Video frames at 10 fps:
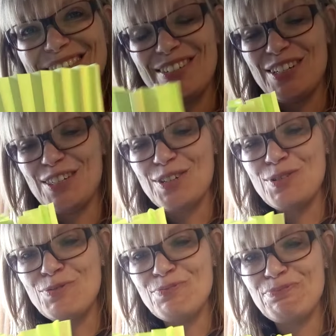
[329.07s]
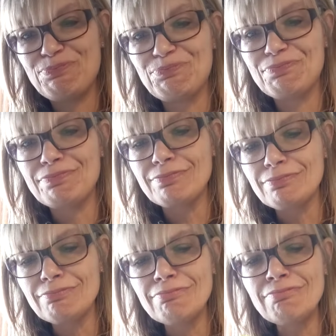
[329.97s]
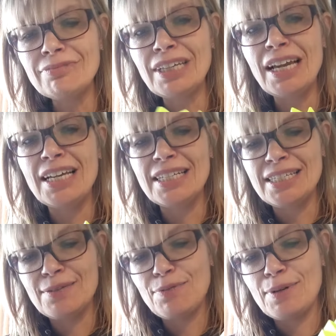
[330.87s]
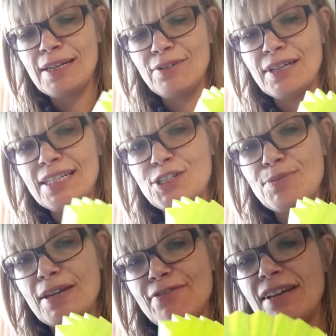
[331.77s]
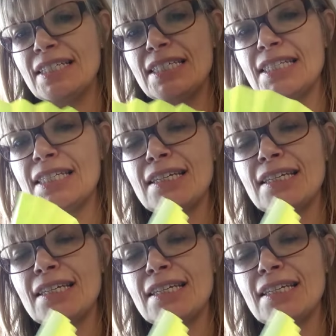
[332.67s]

which is cool. And as really little kids, you made fans.